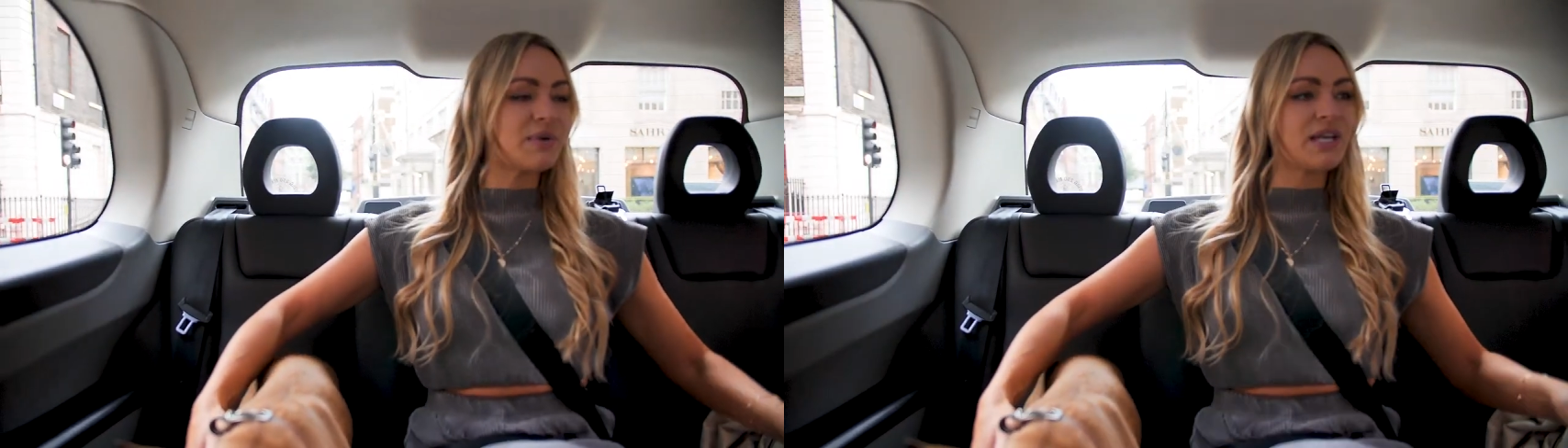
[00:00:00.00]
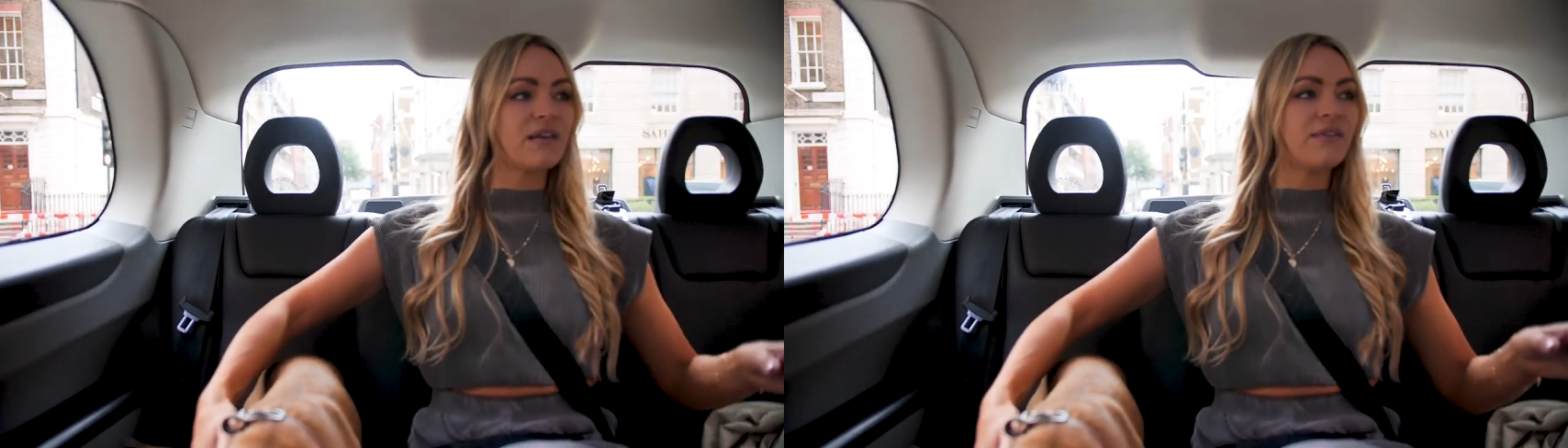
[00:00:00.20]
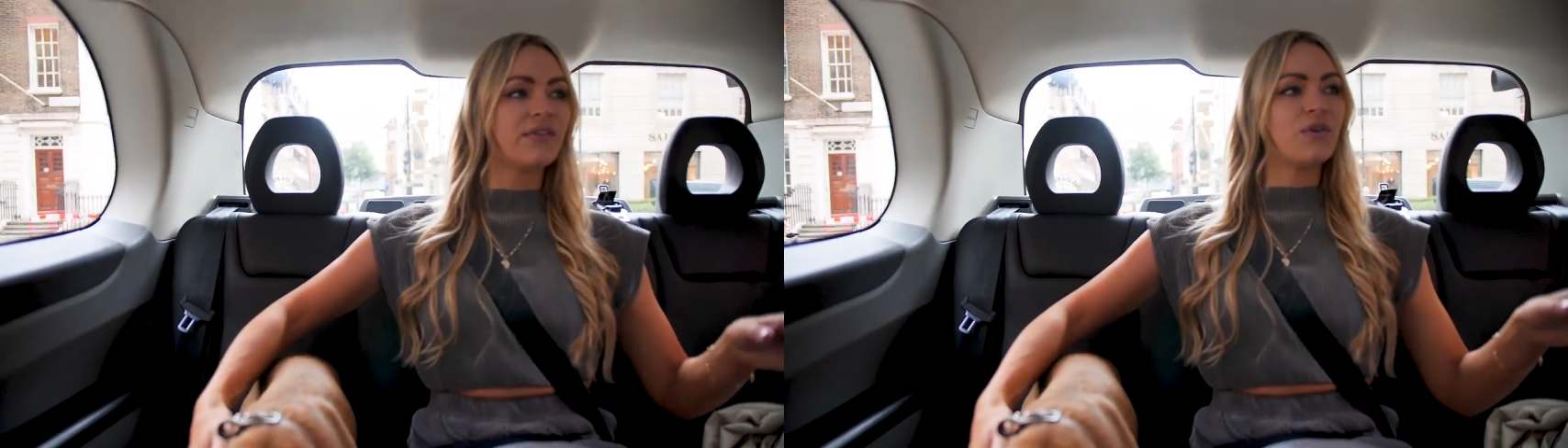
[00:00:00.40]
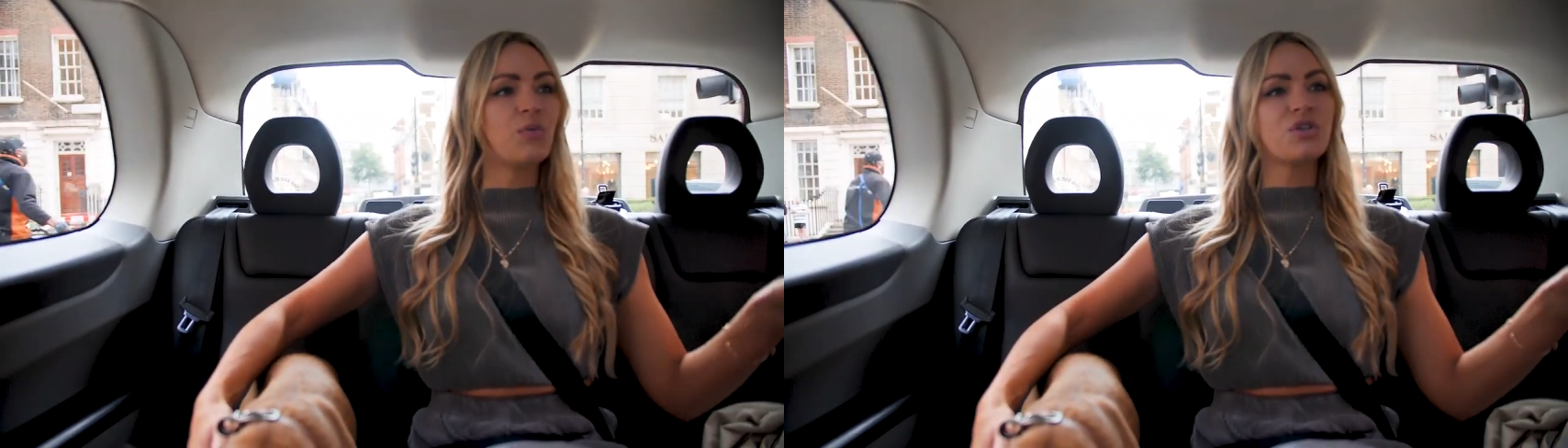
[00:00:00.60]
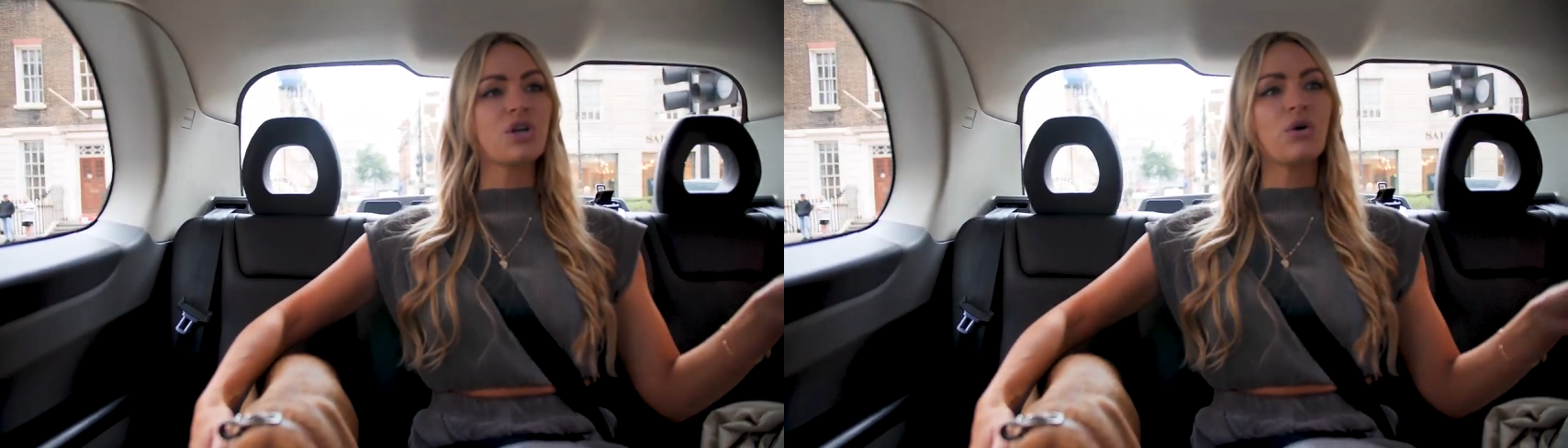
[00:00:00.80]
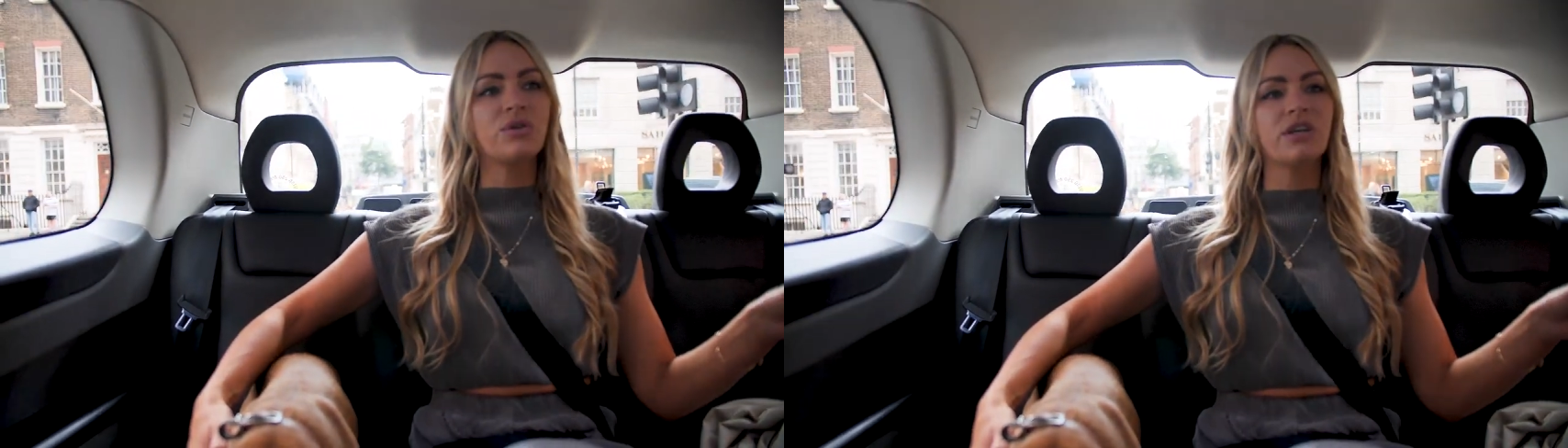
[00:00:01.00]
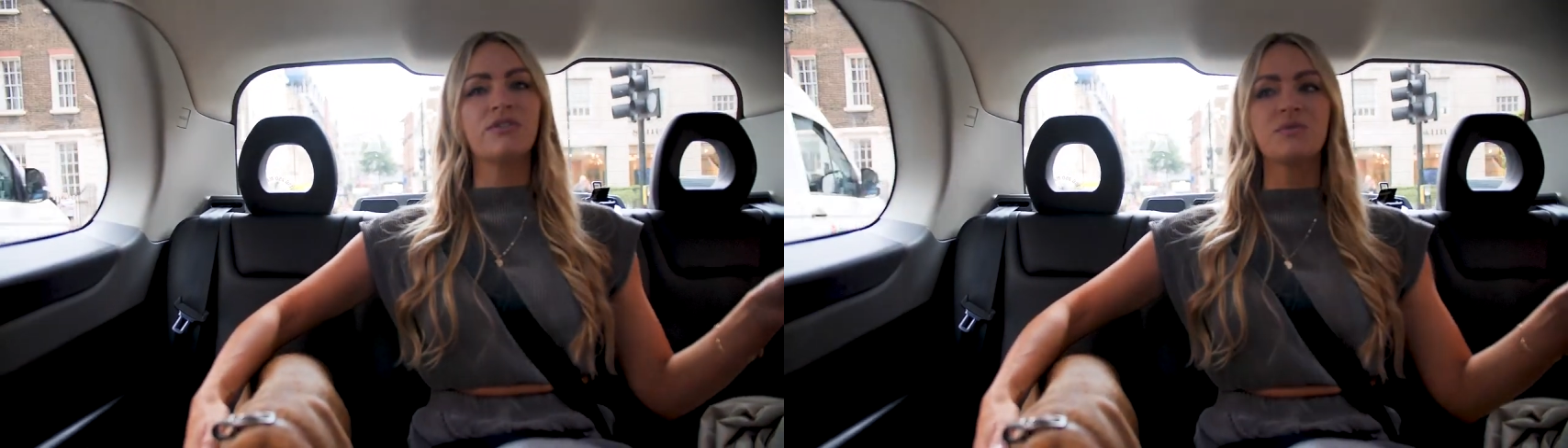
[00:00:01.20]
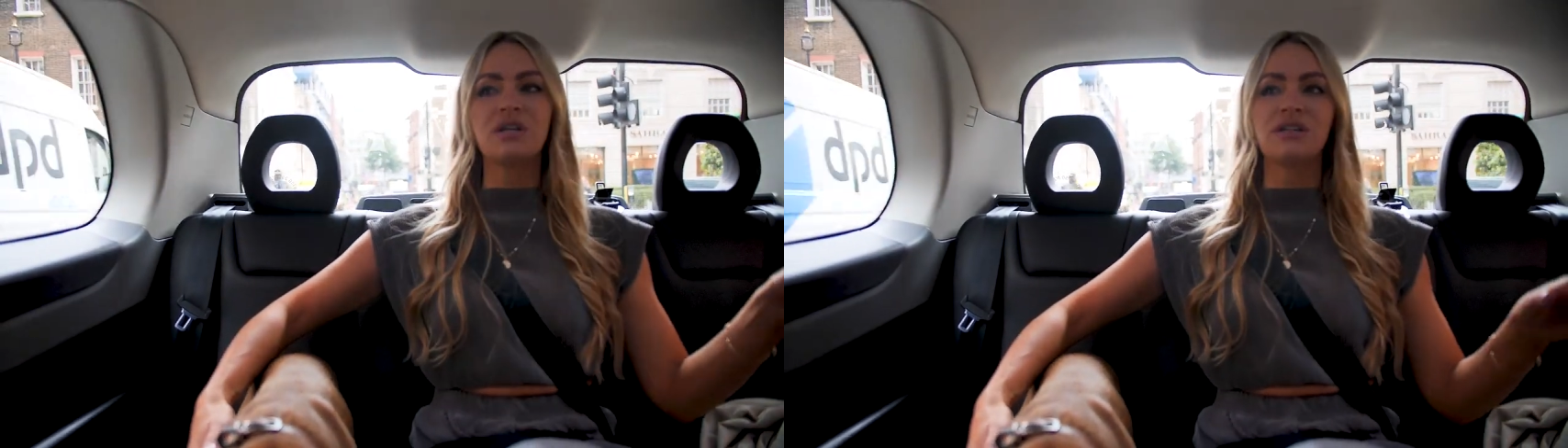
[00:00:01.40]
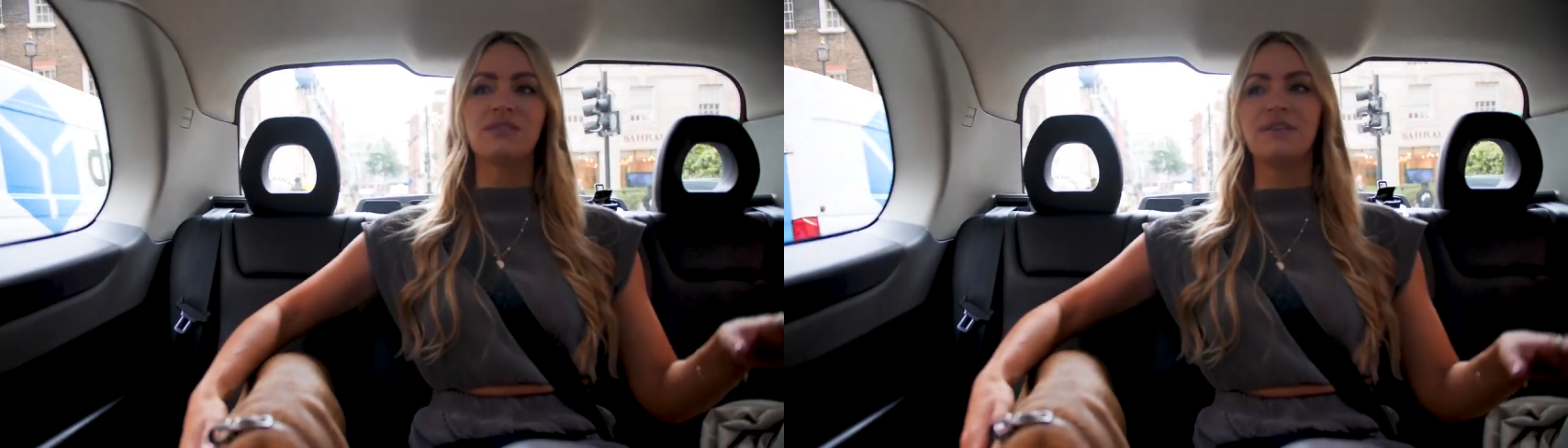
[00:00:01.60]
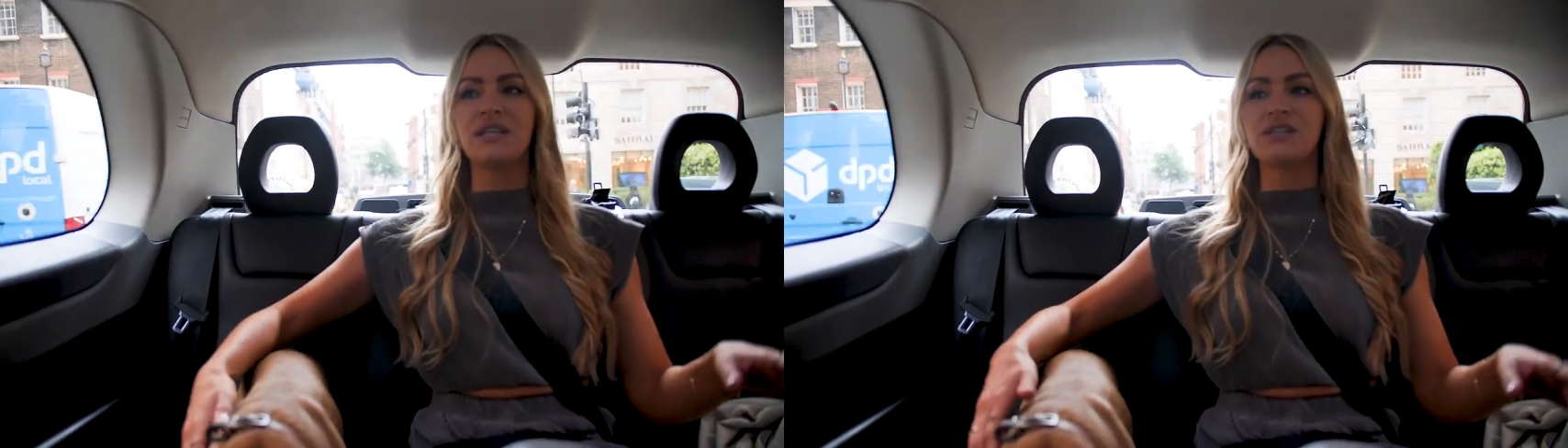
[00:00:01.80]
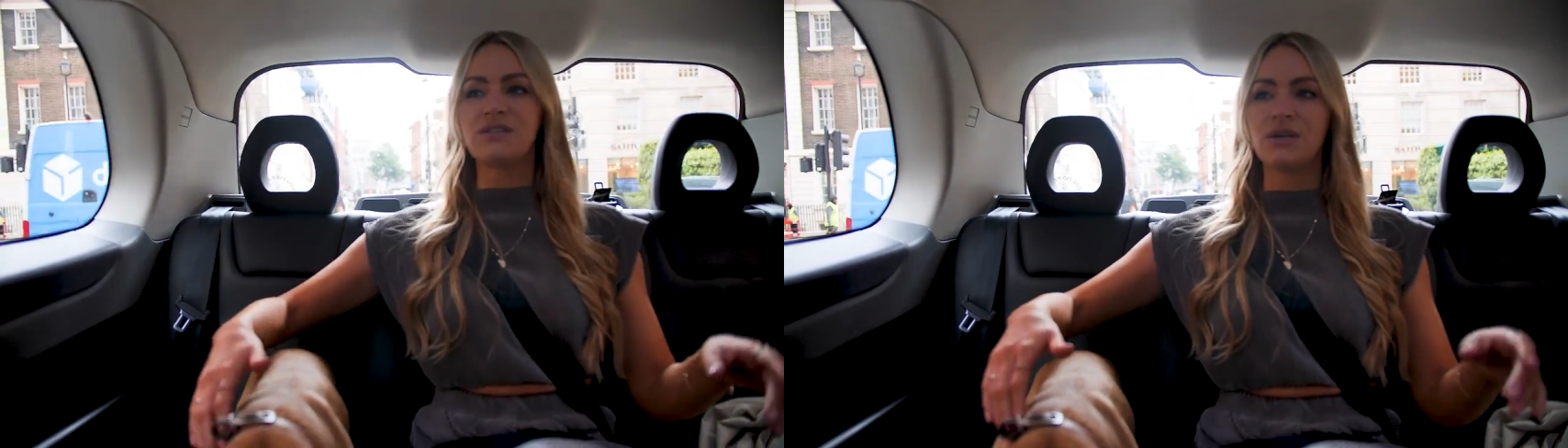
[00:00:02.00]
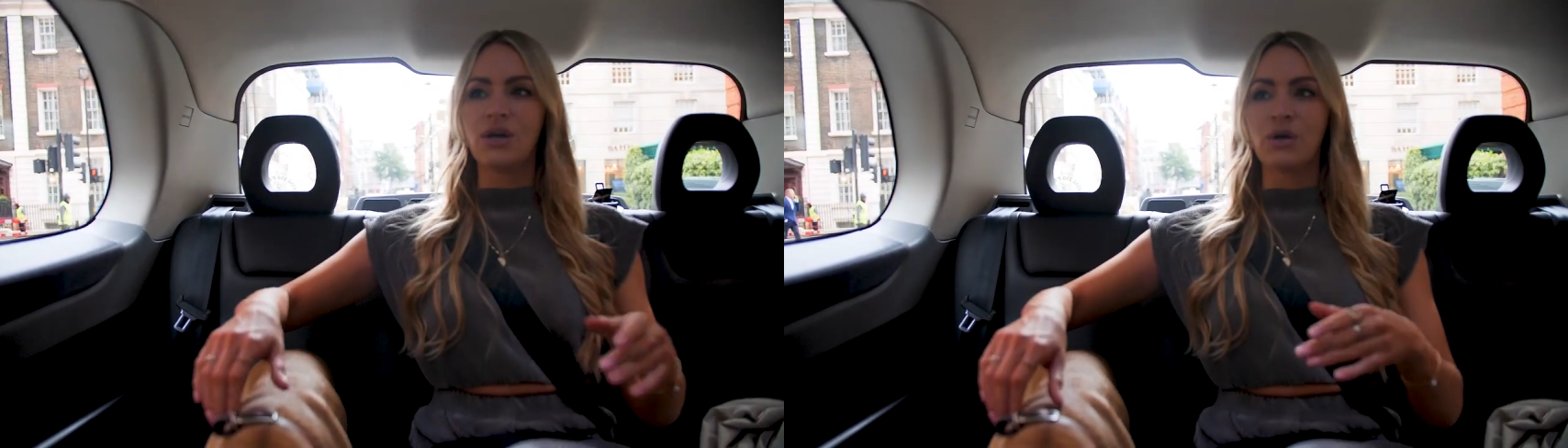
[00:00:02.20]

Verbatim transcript: I mean, if you watch the whole thing from start to finish,